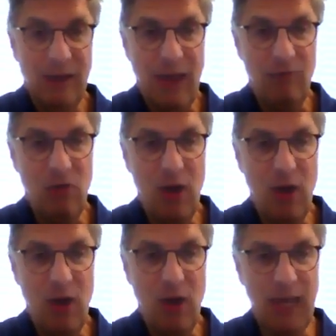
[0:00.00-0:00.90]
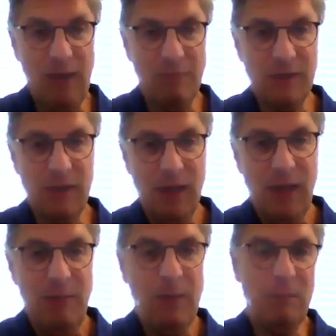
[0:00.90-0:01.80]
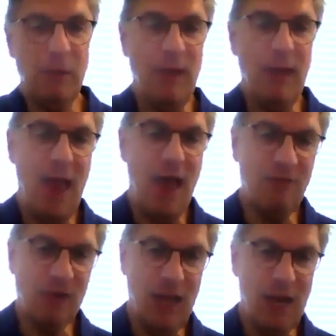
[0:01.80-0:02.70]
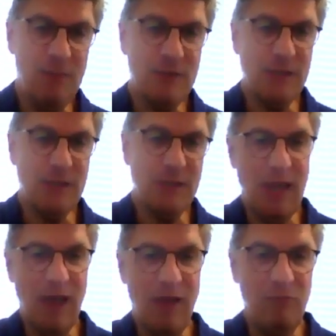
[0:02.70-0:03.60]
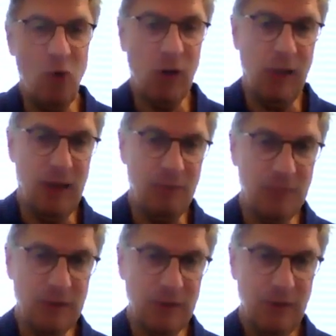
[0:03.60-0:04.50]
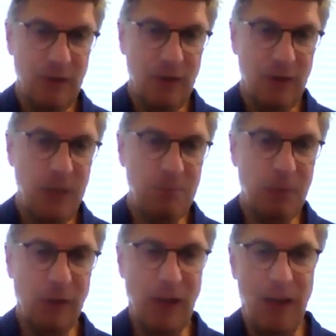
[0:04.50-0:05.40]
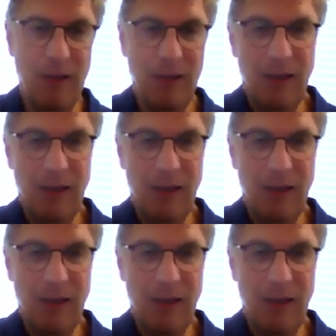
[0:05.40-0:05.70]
have you had claims? People that have claims tend to have more claims. People